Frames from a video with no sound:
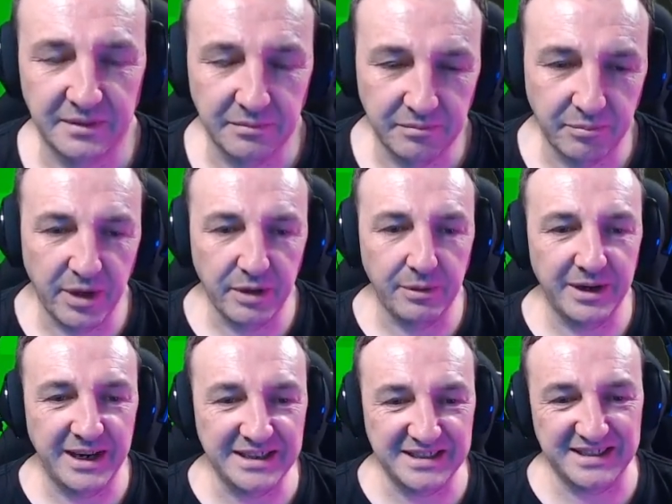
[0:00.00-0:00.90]
By the way,
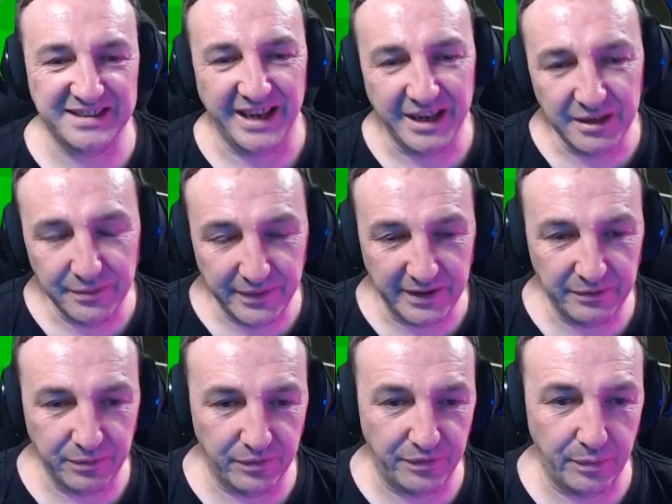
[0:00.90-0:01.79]
that sound effect
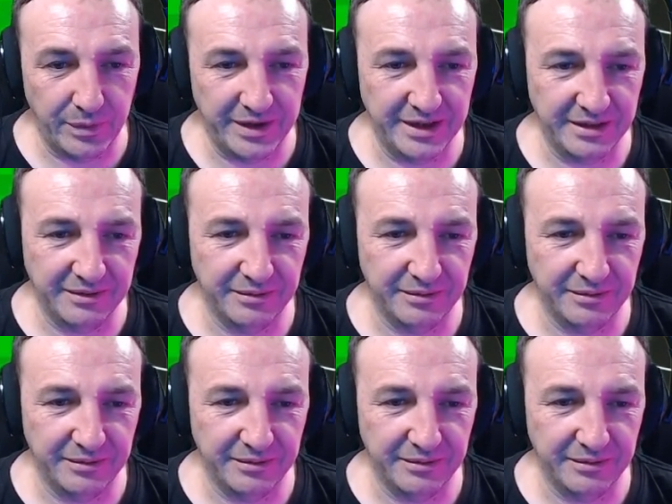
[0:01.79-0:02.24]
for when the